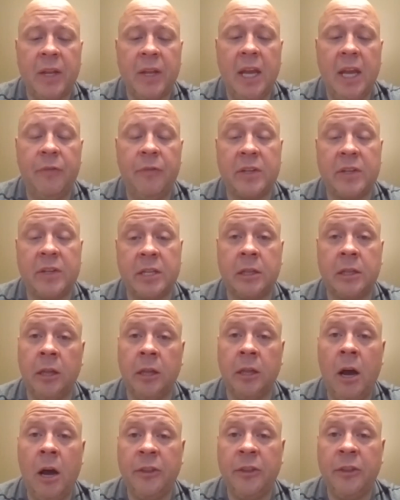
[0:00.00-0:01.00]
If it's a
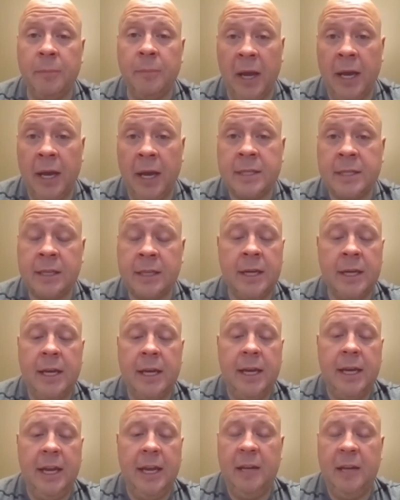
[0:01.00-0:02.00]
cloth mask,
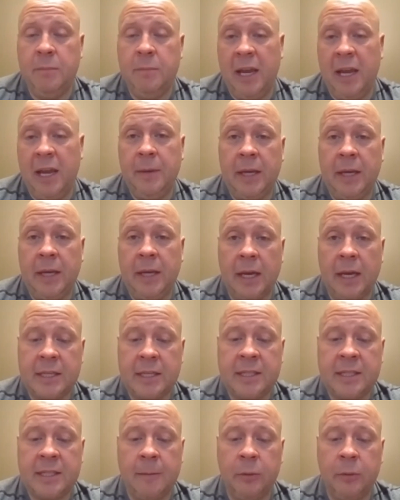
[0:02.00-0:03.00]
it may be
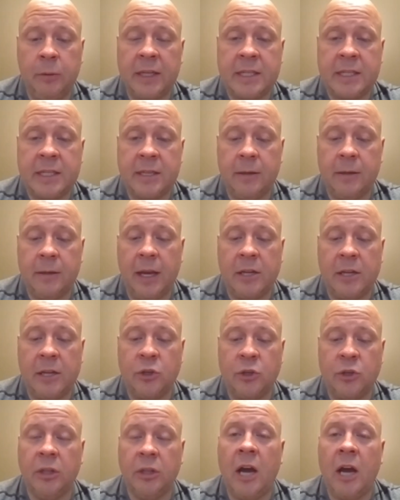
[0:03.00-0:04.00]
as simple as, as
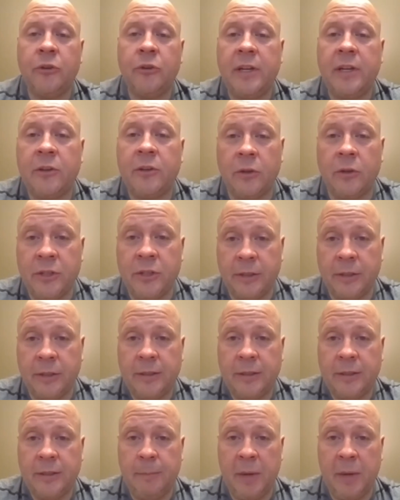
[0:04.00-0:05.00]
your laundry detergent,
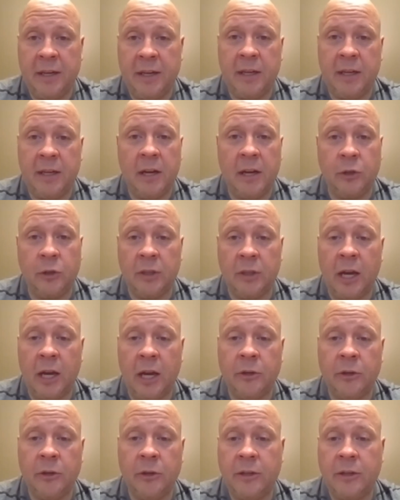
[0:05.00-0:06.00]
depending on your
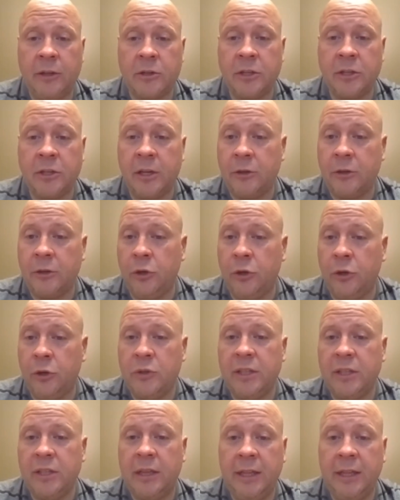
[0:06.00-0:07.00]
laundry detergent that you're
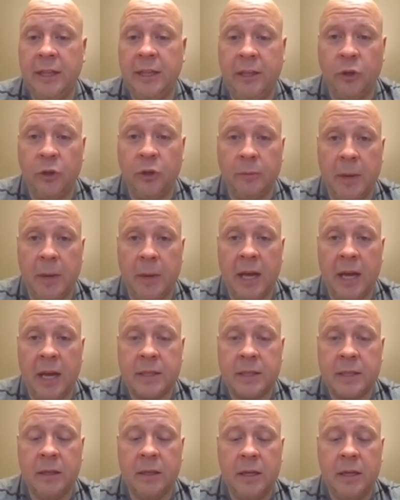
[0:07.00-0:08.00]
using to clean your
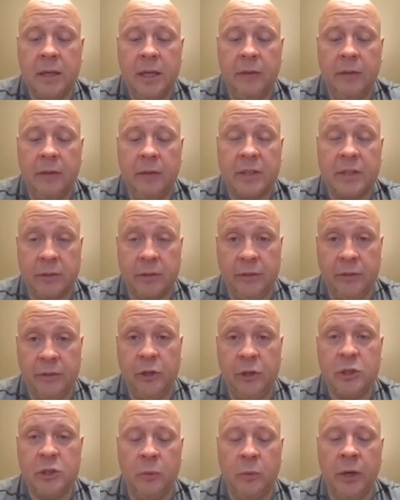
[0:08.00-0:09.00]
mask. If it's a
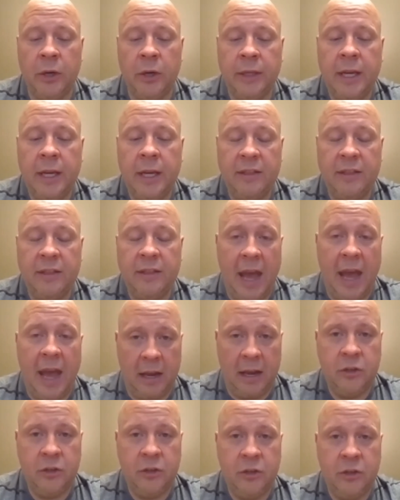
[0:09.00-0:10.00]
reusable one,
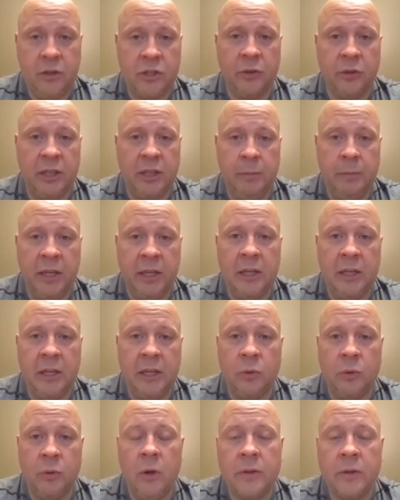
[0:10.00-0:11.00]
that could certainly be an
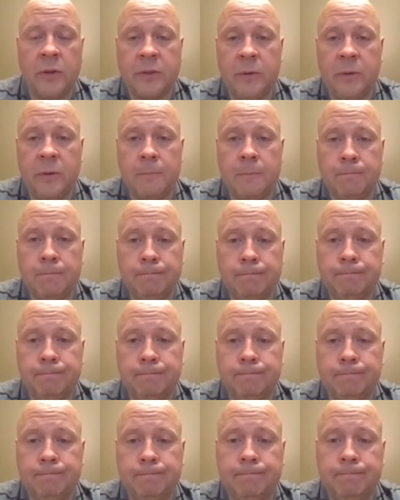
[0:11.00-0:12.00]
issue also.
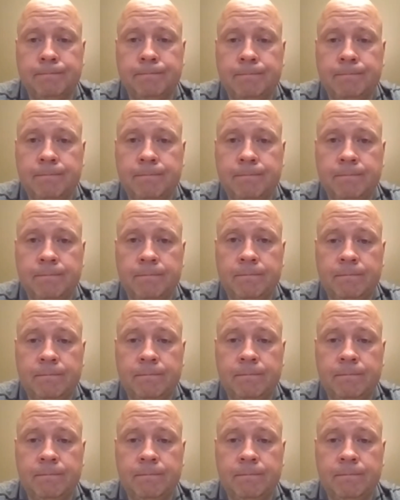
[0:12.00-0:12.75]
Yeah, right.